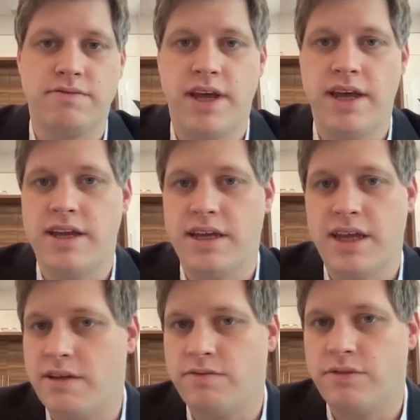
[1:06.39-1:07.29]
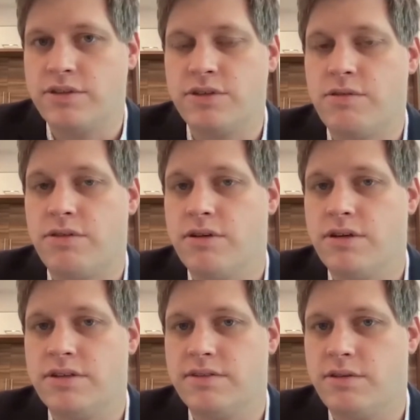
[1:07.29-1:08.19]
They account for
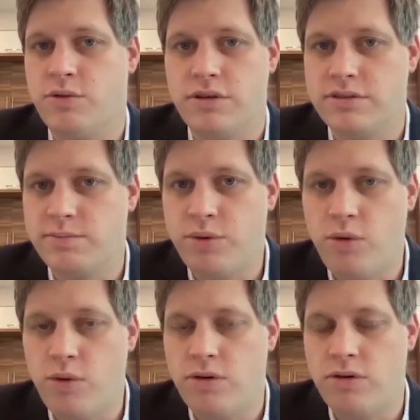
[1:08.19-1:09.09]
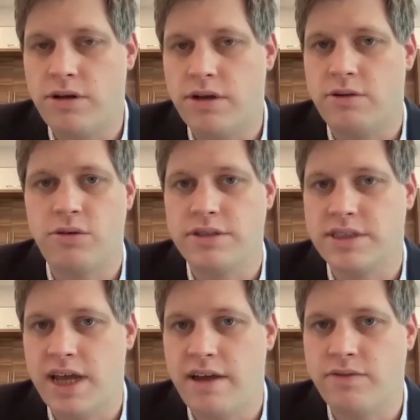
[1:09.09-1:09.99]
2/3 of the world's poor
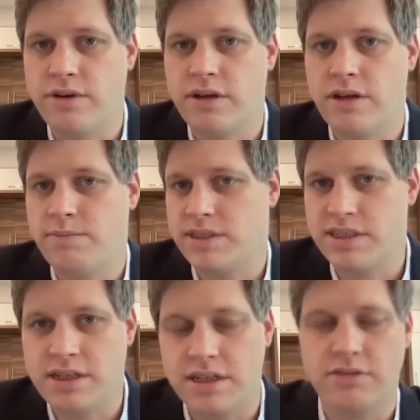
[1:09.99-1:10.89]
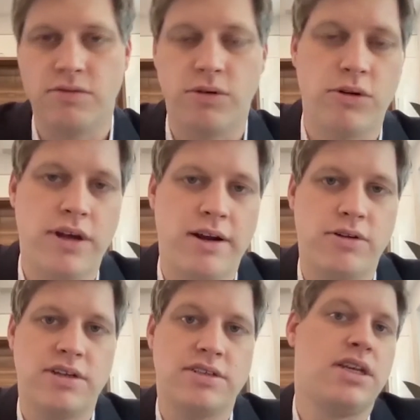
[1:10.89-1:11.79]
across Africa, particularly in rural
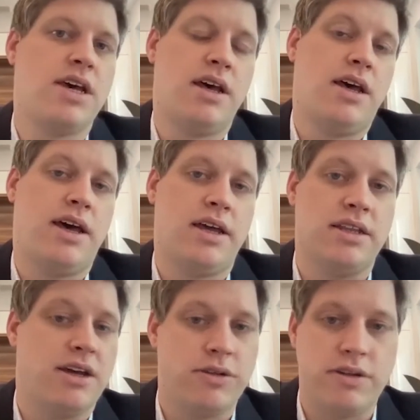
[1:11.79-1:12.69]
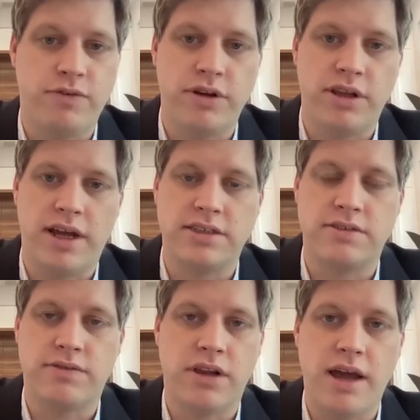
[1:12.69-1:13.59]
areas, and they're on the front lines
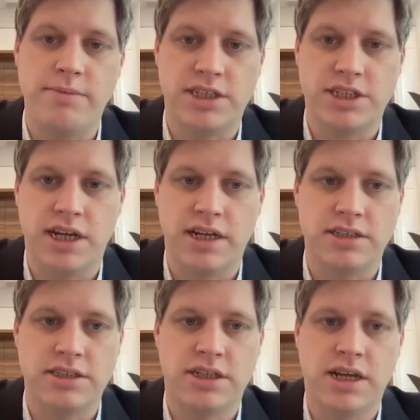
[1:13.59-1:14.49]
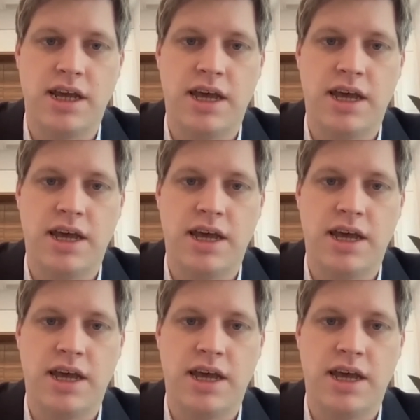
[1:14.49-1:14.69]
of climate change.